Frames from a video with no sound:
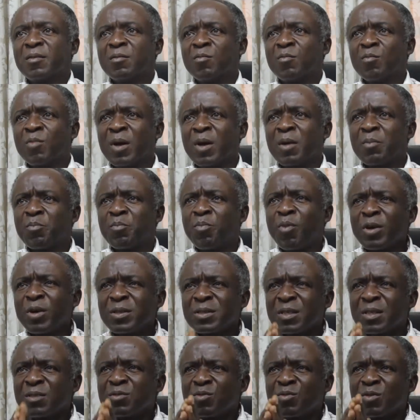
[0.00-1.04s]
were
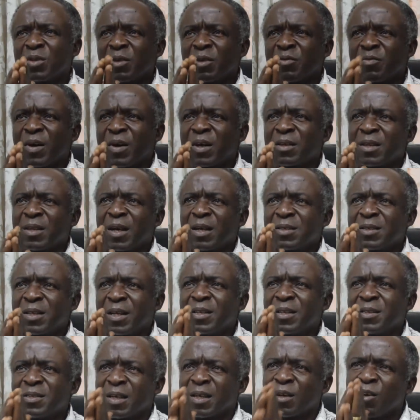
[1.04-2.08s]
pointing to the fact that there
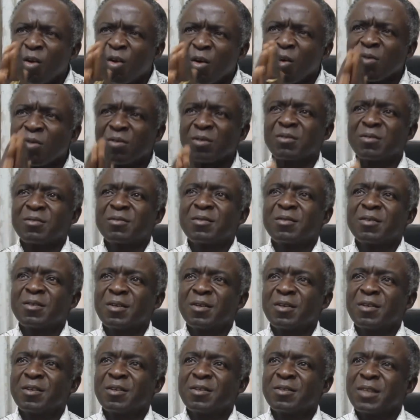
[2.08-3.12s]
is a God
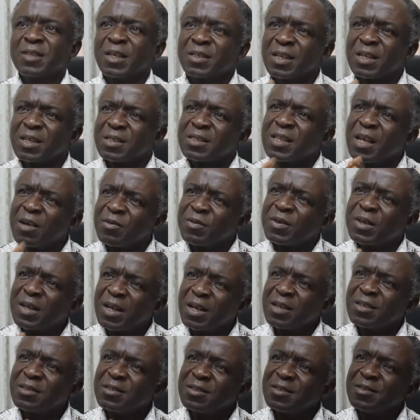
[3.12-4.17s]
Just as the
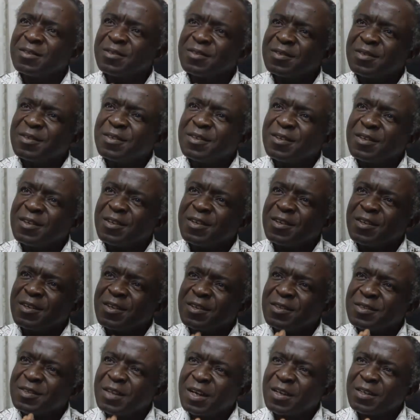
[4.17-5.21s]
African
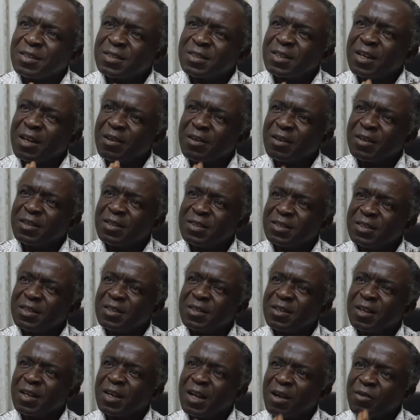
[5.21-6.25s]
traditional
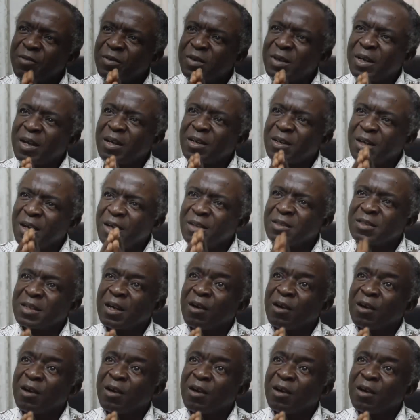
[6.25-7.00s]
religion and African culture